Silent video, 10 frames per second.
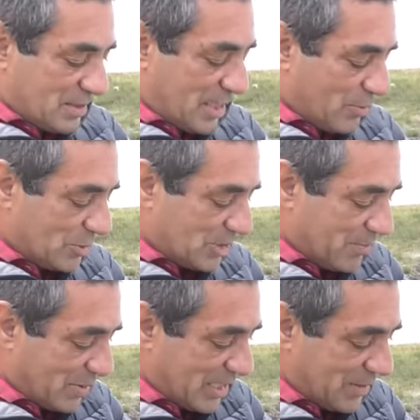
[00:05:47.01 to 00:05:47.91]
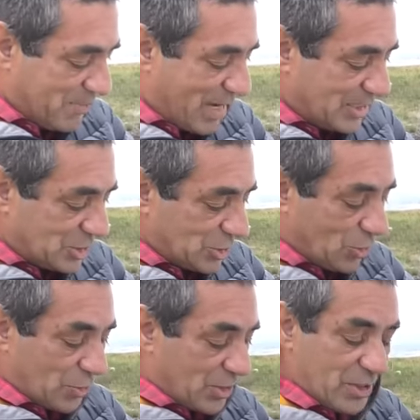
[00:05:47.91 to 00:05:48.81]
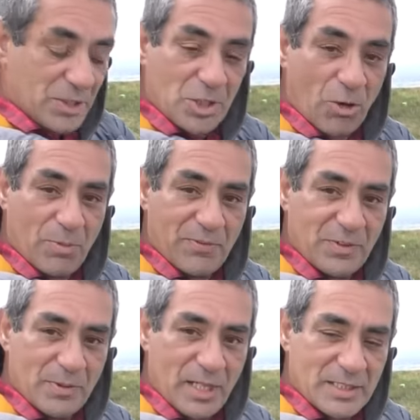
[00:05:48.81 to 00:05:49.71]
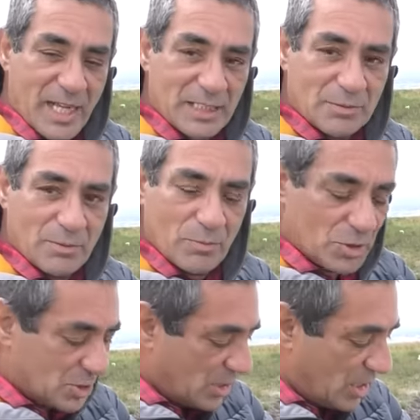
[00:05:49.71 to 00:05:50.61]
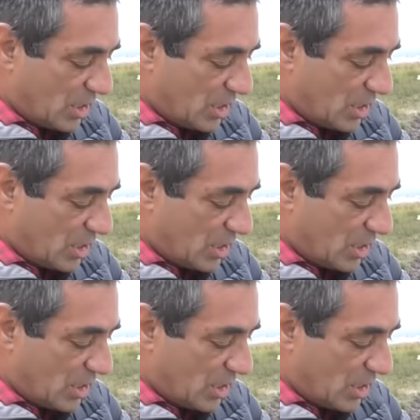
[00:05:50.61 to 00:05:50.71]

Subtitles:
they would simply make sure that the top of the attachment was